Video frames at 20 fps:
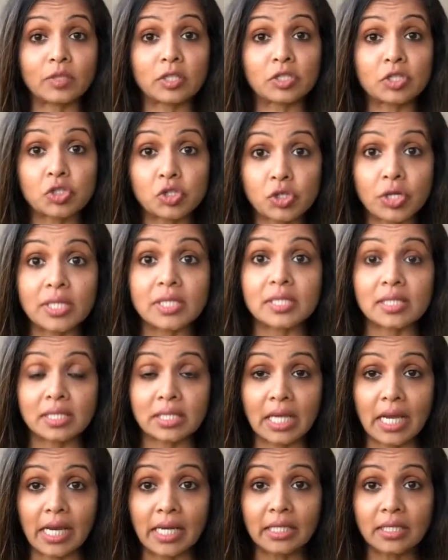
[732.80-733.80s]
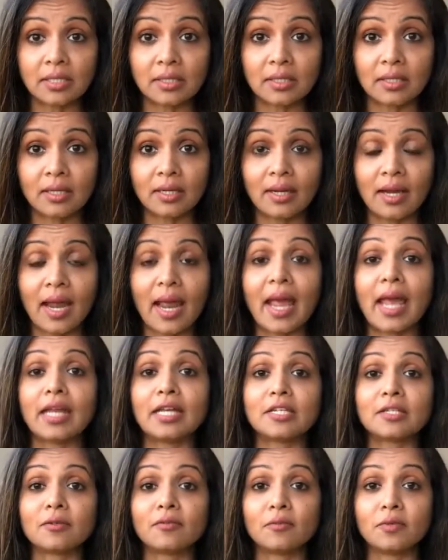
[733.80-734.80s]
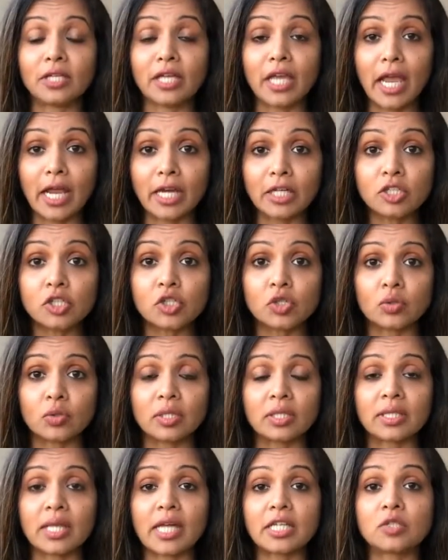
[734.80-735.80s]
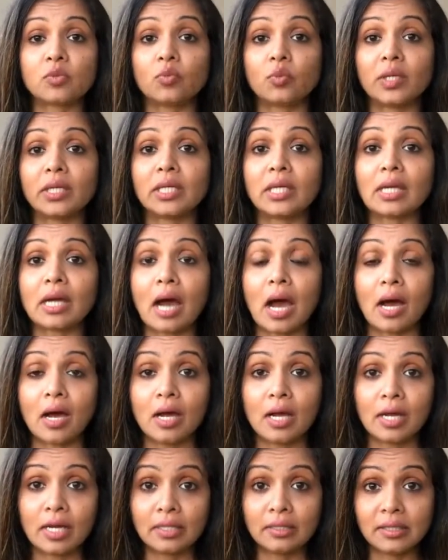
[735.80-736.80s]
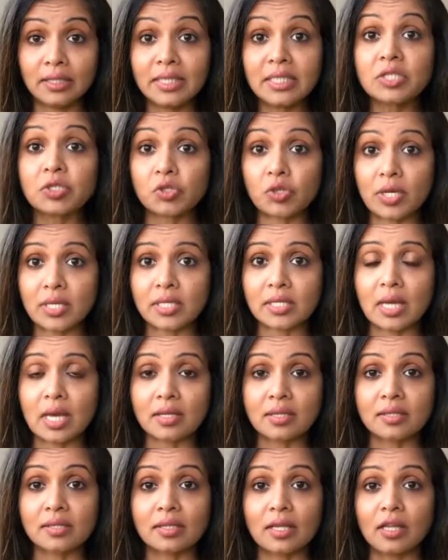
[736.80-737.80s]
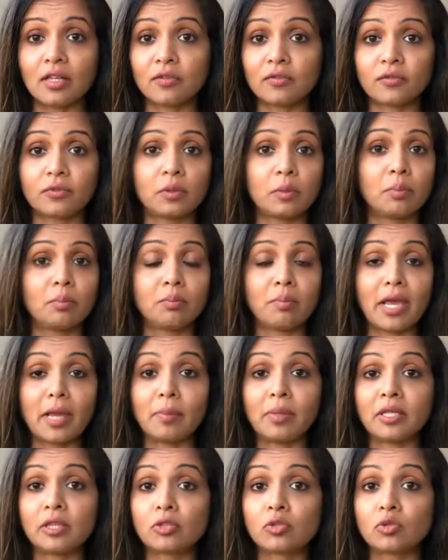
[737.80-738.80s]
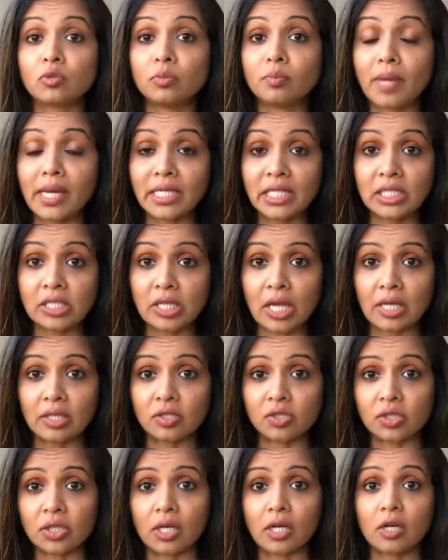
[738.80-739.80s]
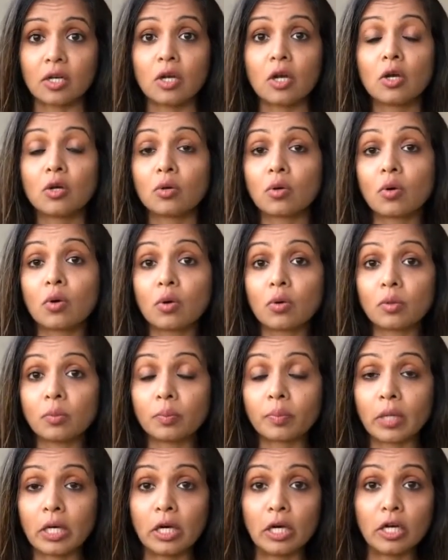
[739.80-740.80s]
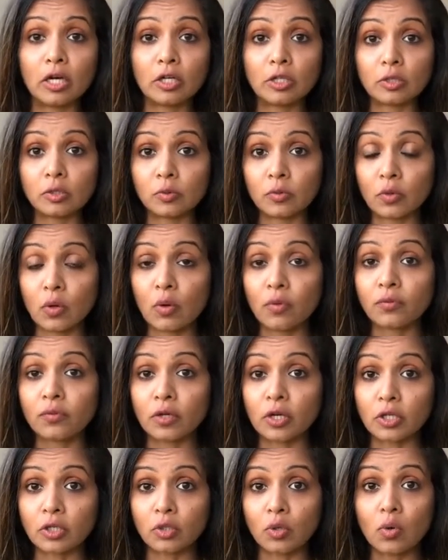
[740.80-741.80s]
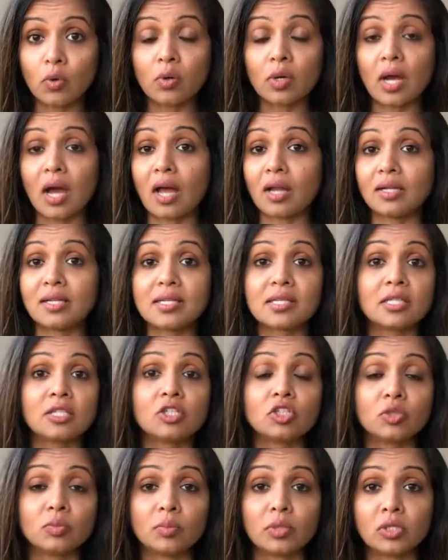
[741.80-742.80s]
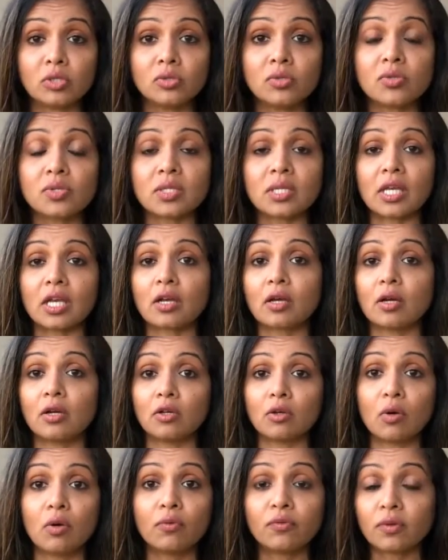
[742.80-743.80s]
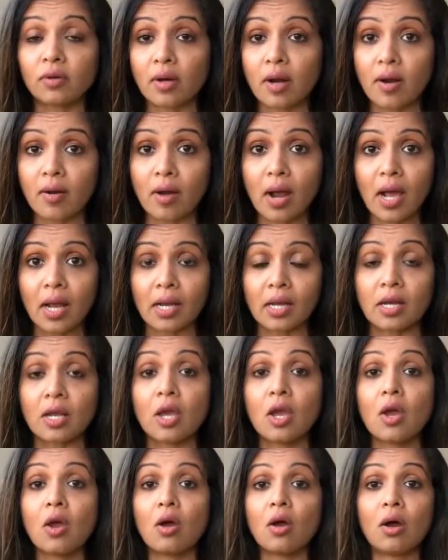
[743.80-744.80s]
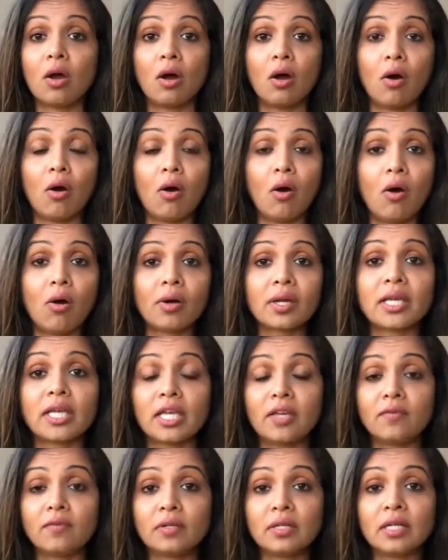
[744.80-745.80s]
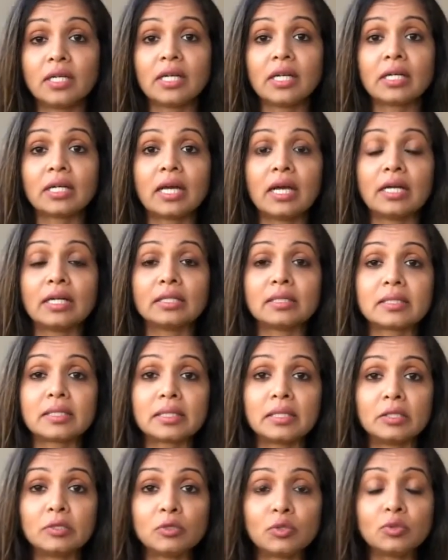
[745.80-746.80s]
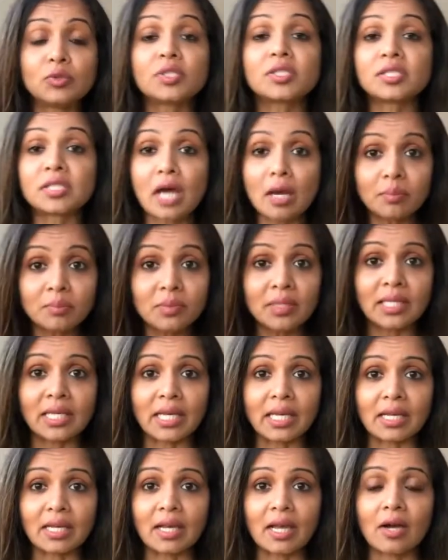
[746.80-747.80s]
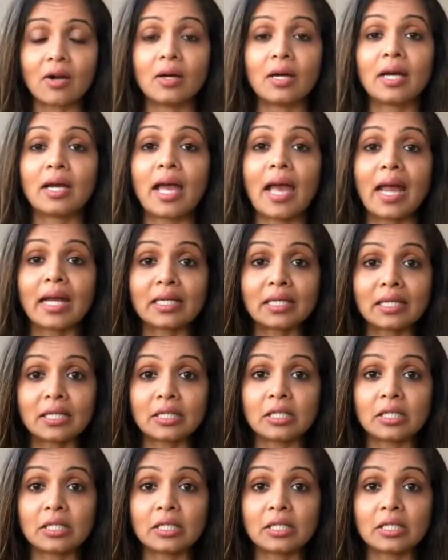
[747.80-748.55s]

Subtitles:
stress state, and we ensure that we de-stress ourselves, maybe through meditation, go for a yoga, listen to music, go for a run, or even do something at